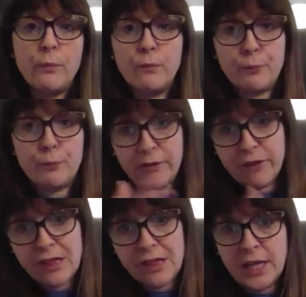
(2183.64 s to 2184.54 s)

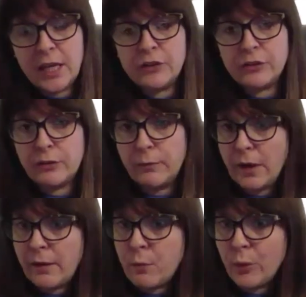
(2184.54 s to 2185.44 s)
previously in
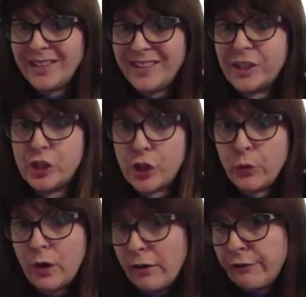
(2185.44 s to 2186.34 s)
we didn't know
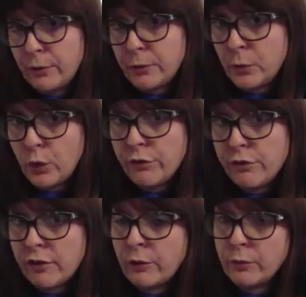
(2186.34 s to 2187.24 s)
what our footprint was,
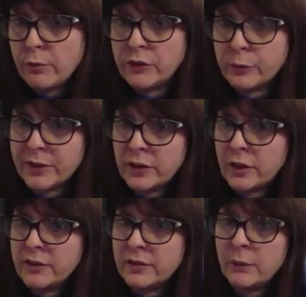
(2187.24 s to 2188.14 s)
so in
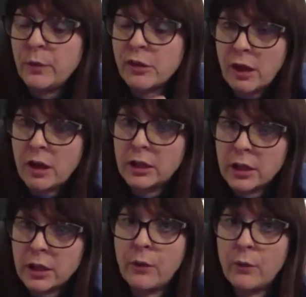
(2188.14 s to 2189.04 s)
2019 we started
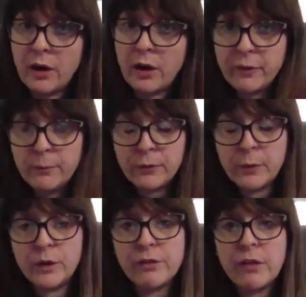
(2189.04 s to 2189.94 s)
looking at what our footprint
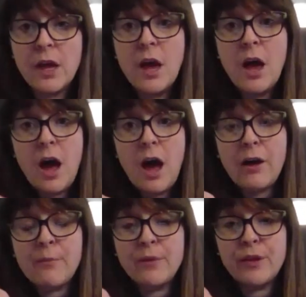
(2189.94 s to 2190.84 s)
was,
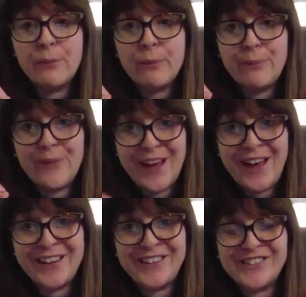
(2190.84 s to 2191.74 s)

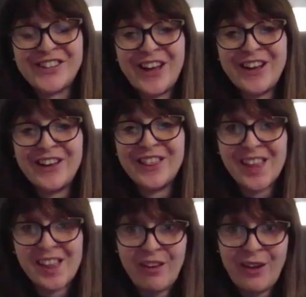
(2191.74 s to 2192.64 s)

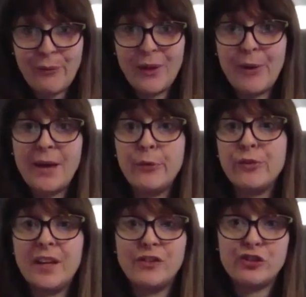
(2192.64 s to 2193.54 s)
this year we were able to
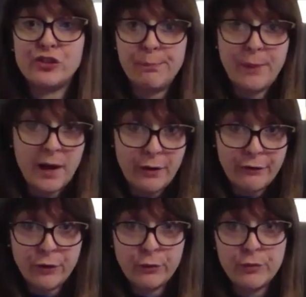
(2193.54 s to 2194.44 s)
introduce
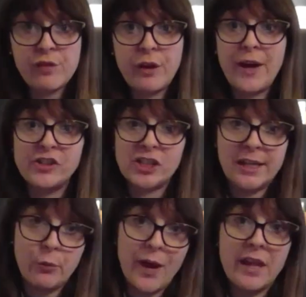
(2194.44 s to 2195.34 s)
biofuels. So actually the
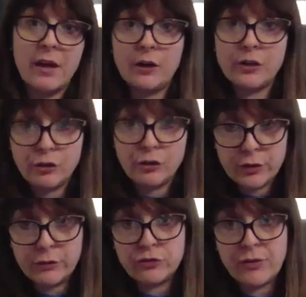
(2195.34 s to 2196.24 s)
way that our
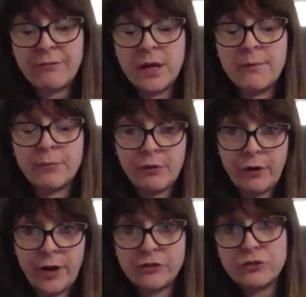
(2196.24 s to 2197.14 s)

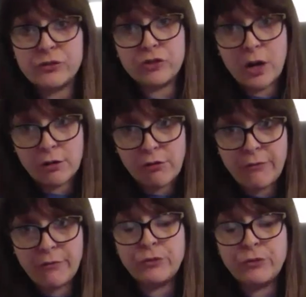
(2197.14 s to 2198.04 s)
trucks
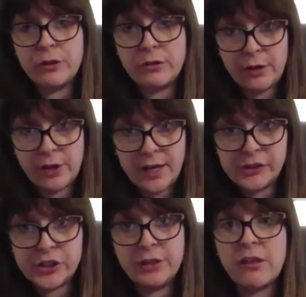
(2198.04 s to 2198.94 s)
travel to the
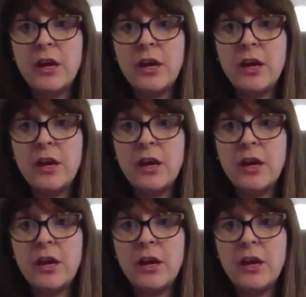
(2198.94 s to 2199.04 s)
locations,